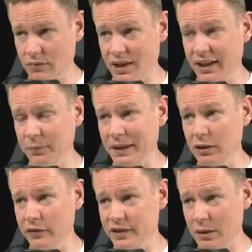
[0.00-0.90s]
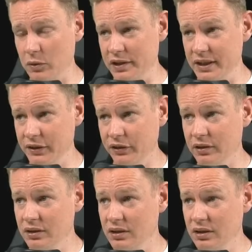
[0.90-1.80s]
I spent a lot of time with Niels
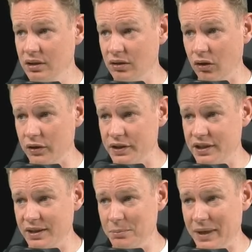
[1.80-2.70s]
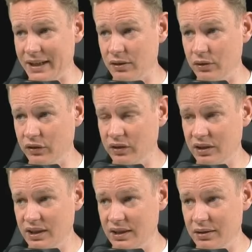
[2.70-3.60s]
on Team Magnus
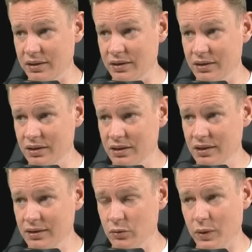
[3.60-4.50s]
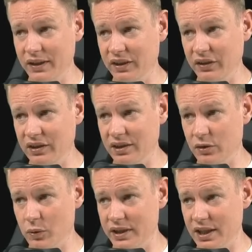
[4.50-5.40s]
in 2016 and
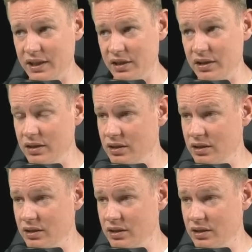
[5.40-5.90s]
2018.